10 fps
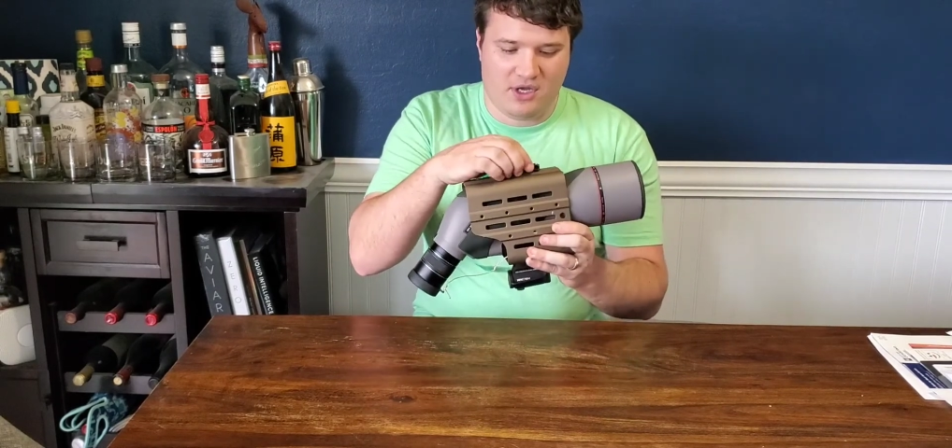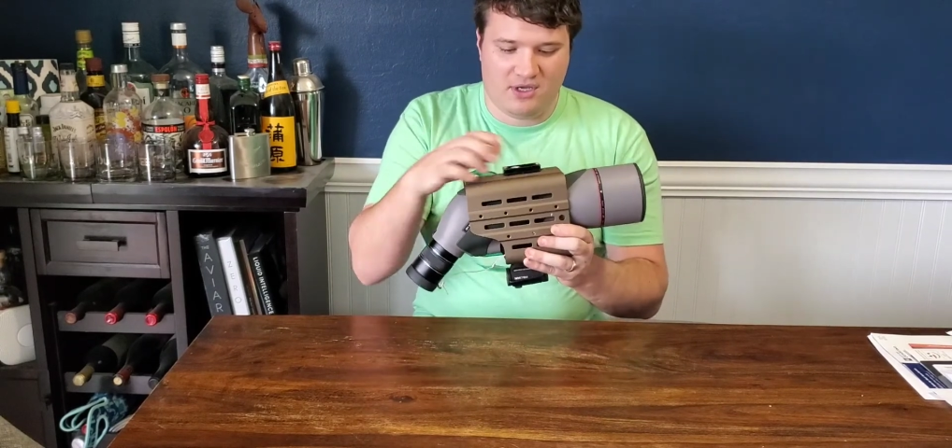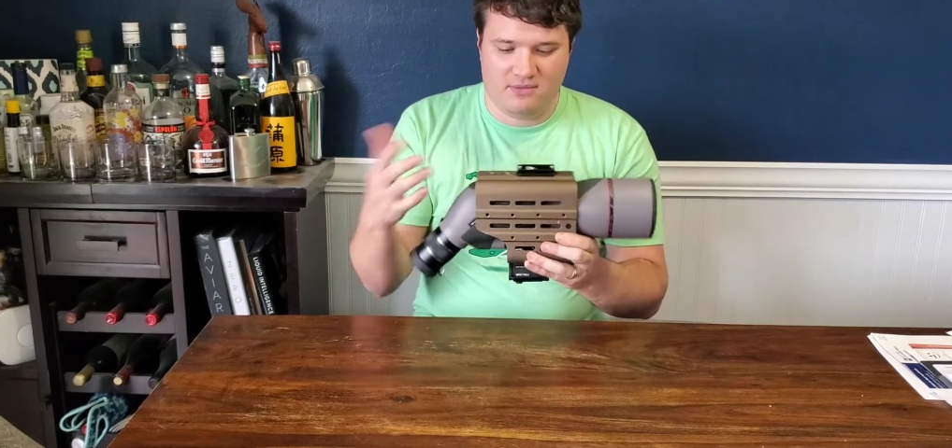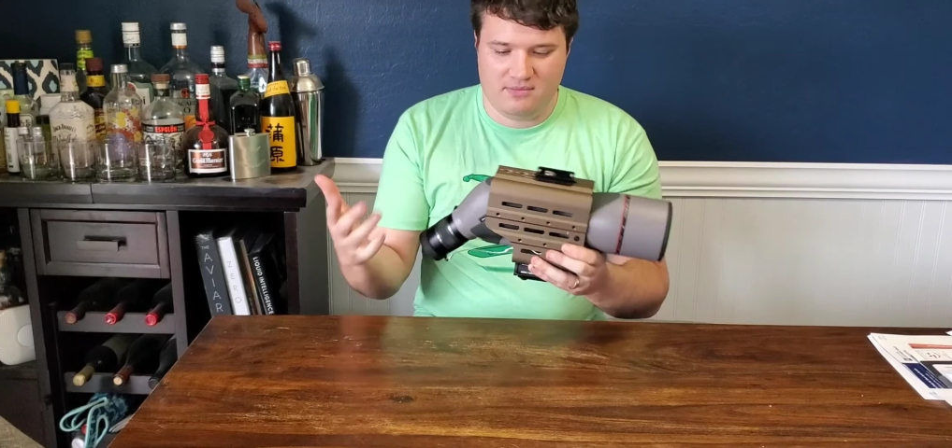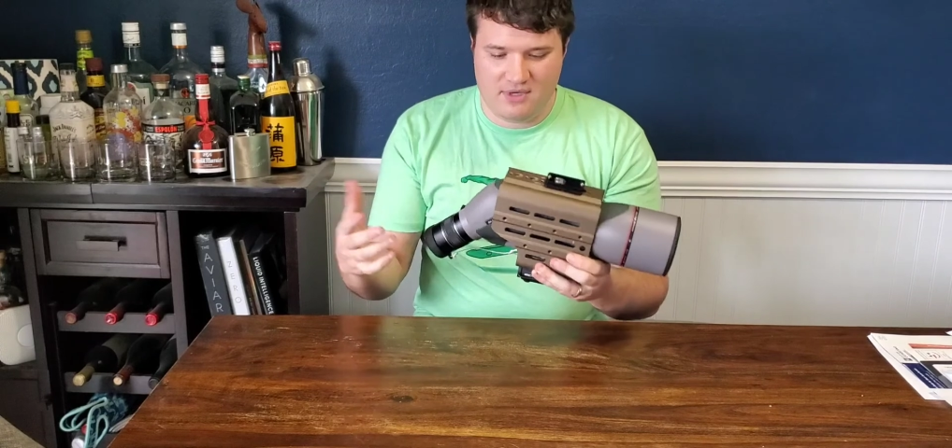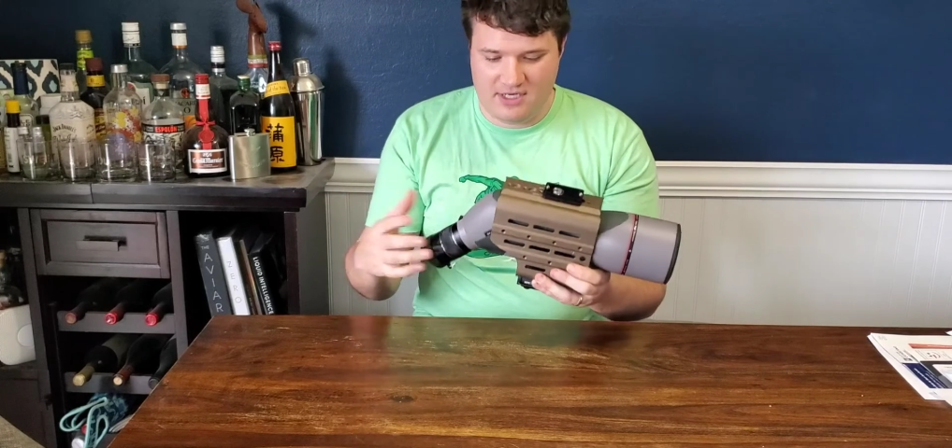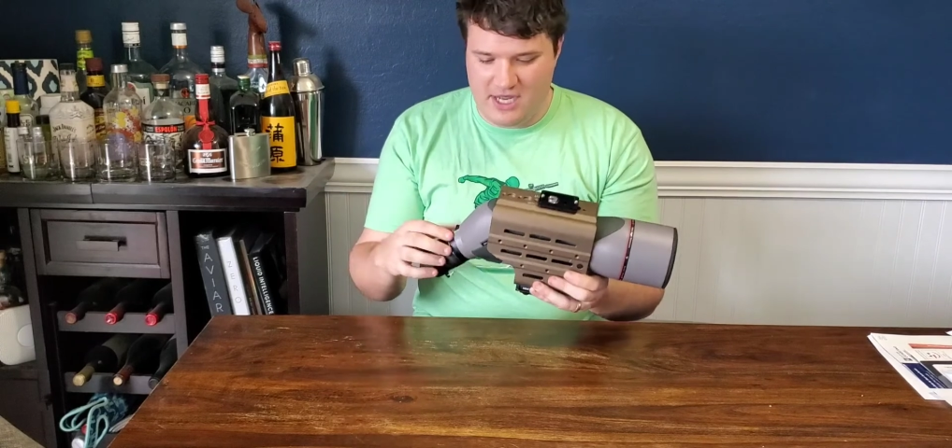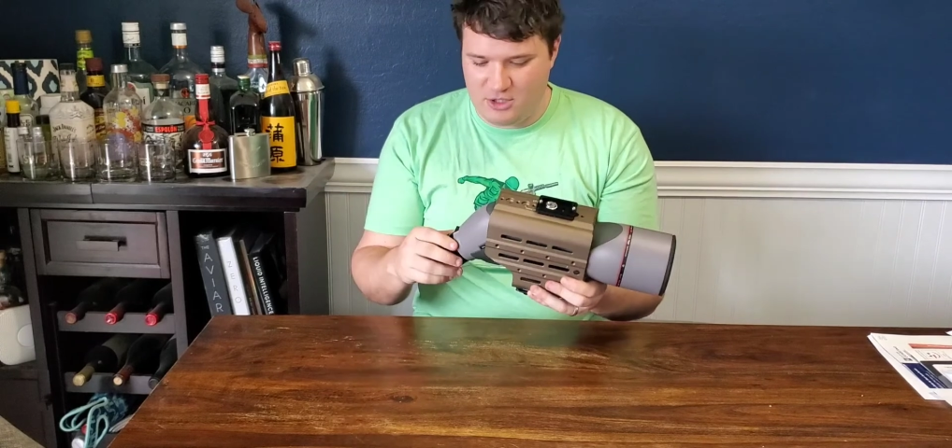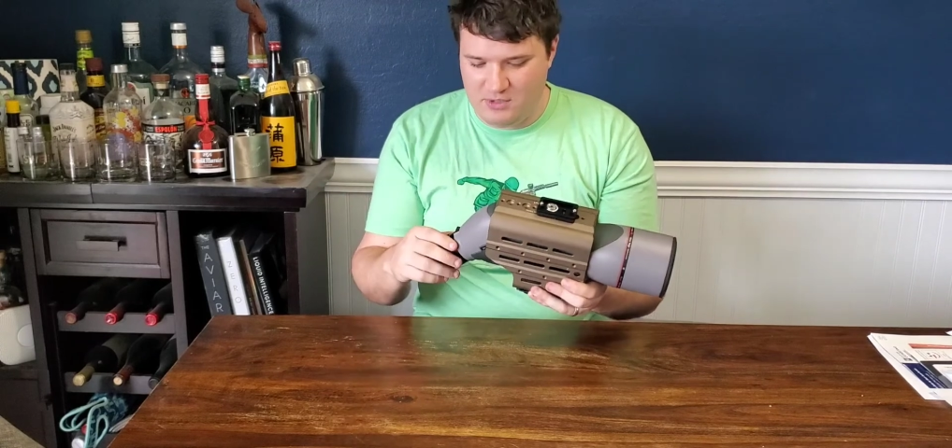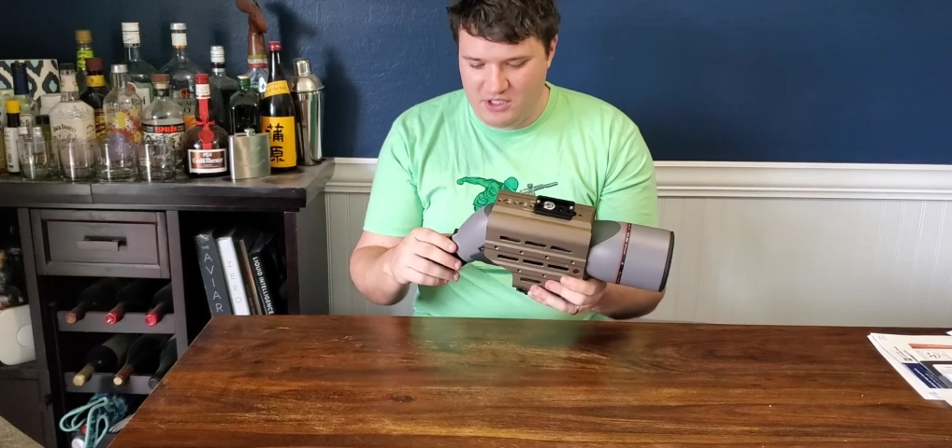good
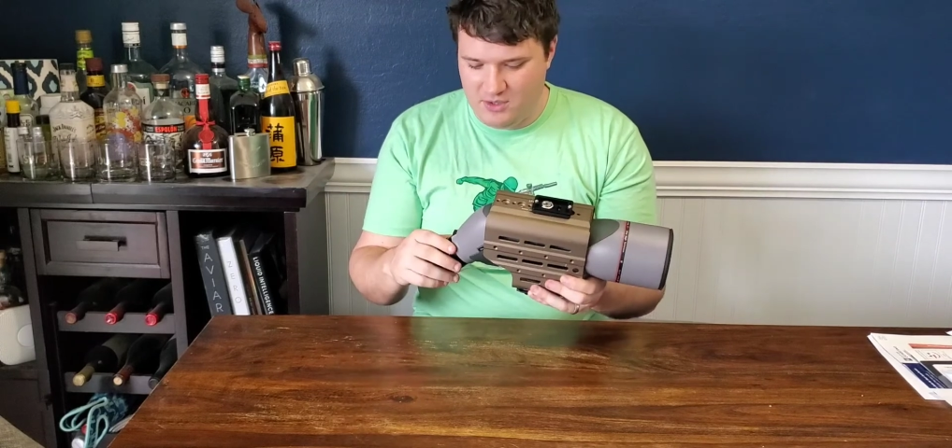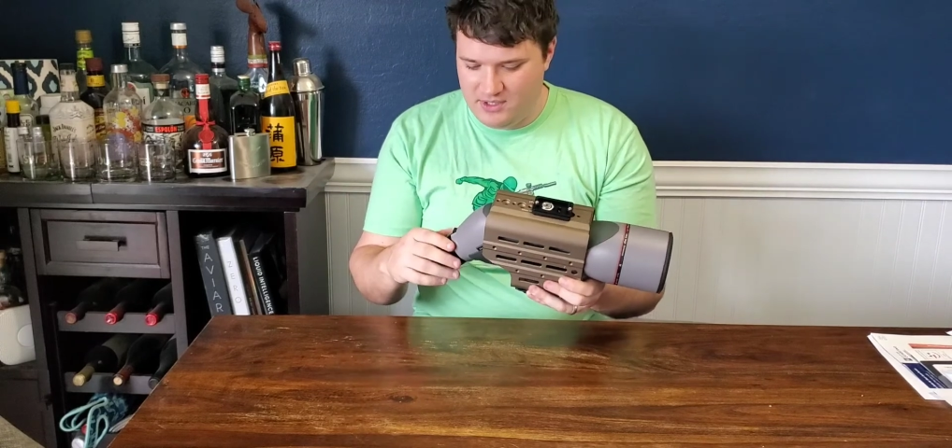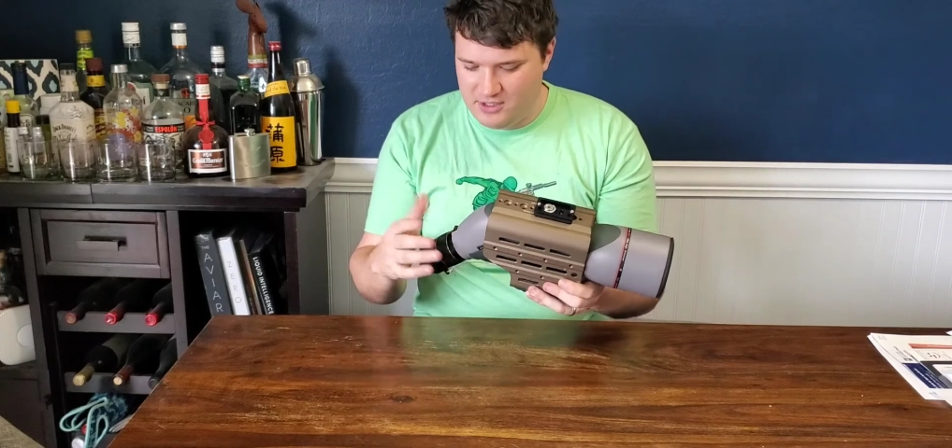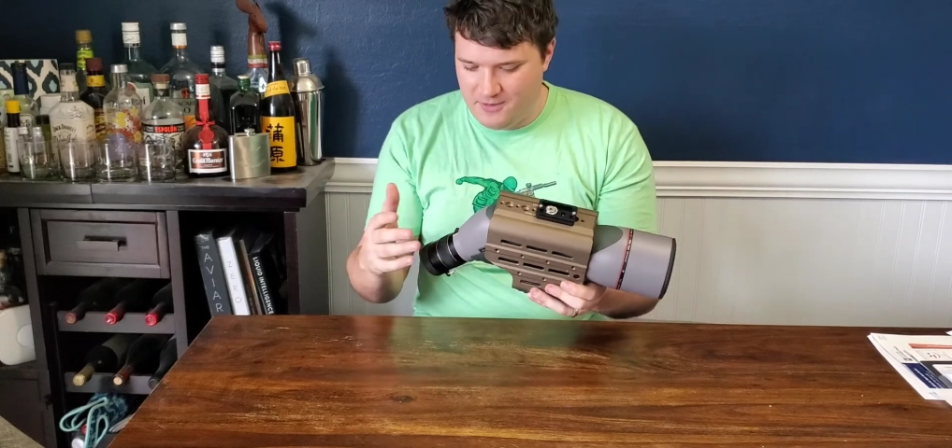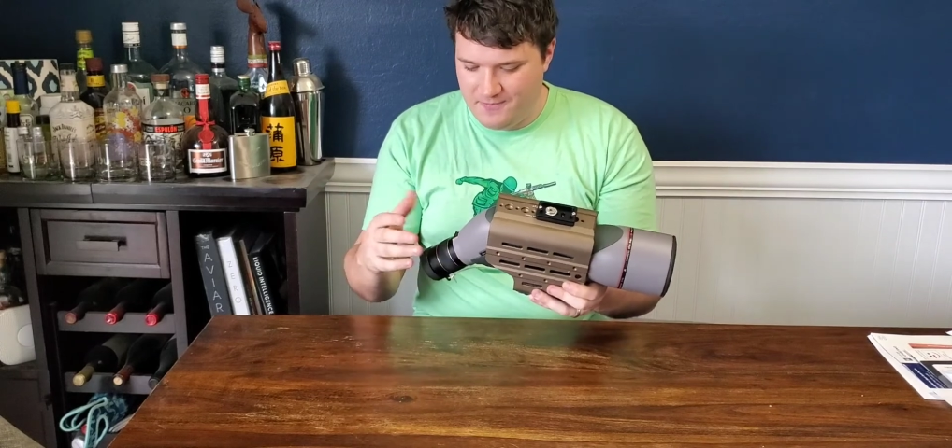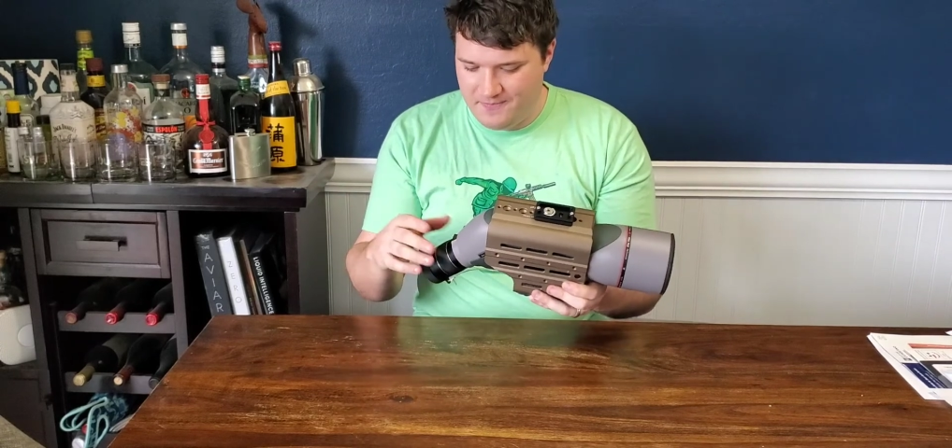attachment to it. So